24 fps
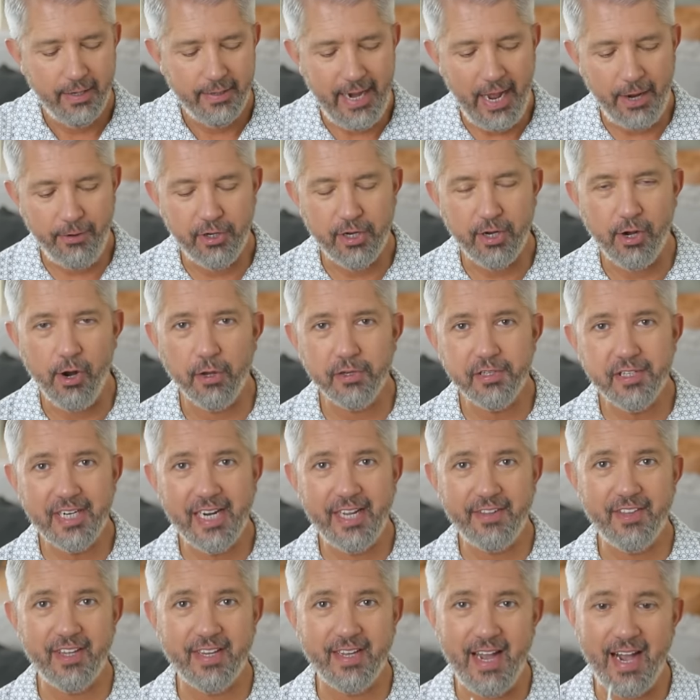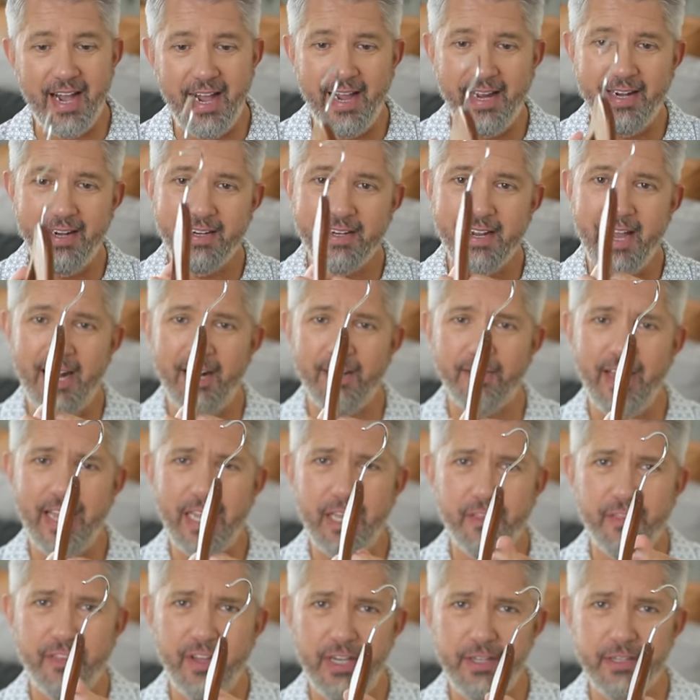Now you can also get the kind, kind of
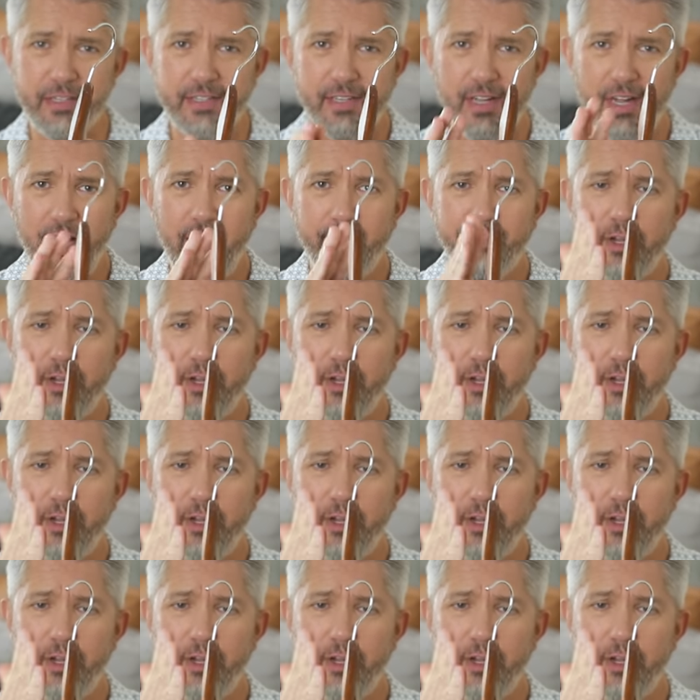like this,